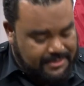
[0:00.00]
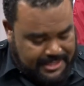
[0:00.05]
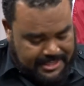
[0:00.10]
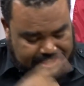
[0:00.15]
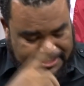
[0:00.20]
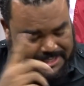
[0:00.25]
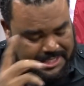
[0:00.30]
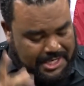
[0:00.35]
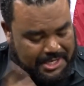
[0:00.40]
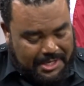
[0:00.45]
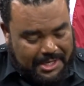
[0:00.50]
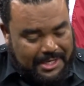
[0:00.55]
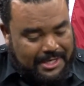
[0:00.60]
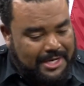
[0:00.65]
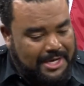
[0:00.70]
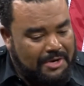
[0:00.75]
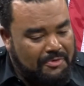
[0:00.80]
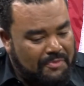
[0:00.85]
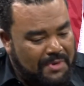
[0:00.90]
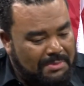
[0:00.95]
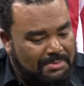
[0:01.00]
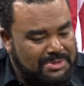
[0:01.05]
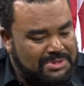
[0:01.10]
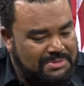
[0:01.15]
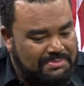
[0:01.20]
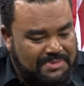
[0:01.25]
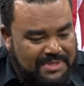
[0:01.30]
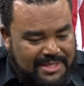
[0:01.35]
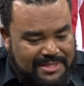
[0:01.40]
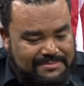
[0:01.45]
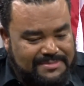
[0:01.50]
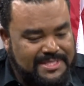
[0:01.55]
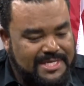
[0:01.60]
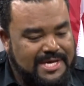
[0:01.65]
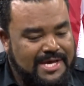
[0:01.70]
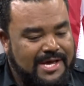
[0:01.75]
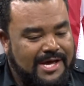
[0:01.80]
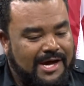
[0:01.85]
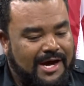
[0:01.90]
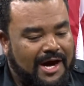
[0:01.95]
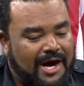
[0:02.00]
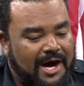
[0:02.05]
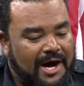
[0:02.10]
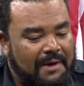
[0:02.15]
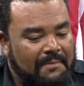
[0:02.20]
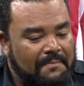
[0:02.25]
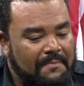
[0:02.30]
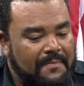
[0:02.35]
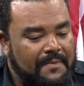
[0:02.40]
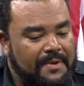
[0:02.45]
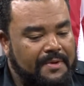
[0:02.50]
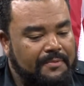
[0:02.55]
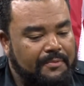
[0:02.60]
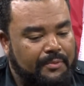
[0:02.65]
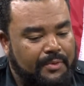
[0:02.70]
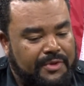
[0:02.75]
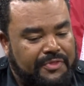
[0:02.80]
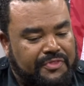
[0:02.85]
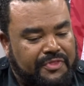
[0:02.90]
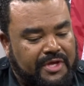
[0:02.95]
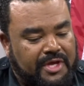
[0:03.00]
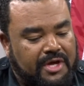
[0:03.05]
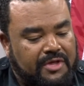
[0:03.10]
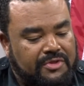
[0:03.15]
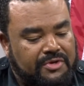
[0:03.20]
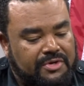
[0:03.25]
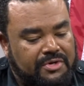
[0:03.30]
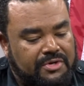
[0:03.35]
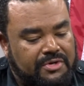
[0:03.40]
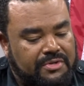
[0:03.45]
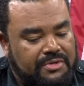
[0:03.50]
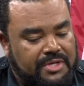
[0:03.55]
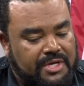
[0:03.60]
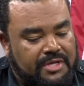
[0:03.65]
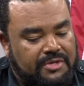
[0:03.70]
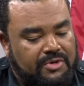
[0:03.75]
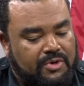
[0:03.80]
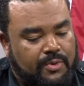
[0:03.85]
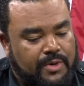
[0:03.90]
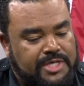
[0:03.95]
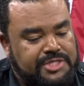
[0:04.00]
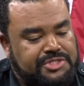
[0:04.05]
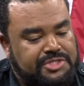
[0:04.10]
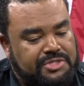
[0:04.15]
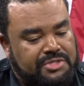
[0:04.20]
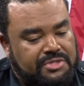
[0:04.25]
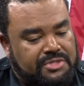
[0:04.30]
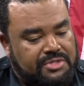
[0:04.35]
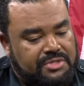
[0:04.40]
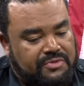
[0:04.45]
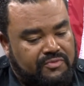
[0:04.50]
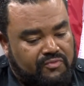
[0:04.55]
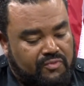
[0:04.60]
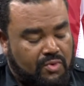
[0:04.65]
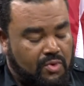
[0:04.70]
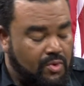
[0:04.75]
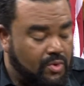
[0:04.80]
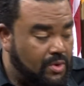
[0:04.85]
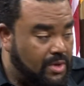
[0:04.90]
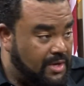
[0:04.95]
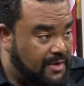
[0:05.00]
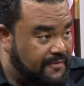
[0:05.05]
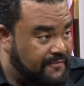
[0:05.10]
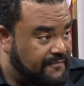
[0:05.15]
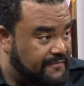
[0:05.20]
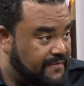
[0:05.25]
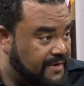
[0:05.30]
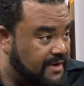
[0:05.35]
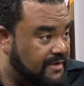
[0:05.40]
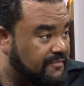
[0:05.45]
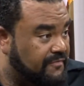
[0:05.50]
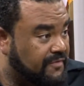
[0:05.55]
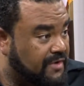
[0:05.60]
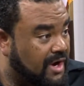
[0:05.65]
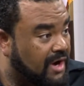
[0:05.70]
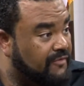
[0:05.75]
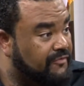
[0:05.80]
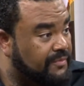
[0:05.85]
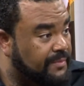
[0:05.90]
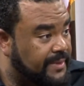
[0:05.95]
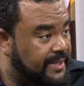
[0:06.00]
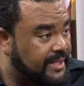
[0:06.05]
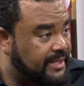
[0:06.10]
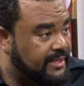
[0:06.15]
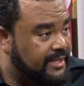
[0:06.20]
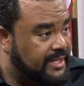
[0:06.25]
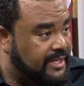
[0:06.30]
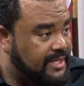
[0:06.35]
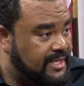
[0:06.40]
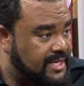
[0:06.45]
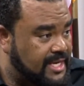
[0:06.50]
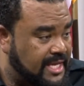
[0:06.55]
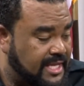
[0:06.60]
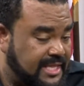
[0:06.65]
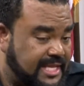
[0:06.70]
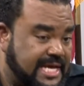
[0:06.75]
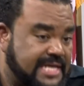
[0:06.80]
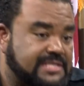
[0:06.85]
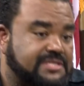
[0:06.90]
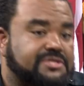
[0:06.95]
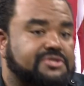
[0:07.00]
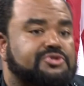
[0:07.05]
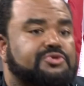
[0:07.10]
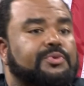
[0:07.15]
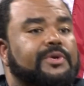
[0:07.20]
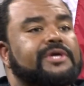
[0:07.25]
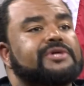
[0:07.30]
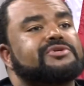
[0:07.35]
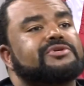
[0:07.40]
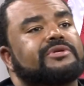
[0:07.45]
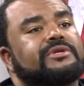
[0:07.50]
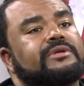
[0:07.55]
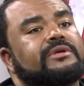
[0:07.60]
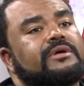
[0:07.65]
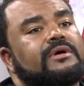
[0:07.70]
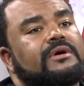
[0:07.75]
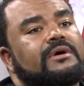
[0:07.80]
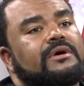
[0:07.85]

like I said, I kind of ramble sometimes. With the other question, the role of government in that situation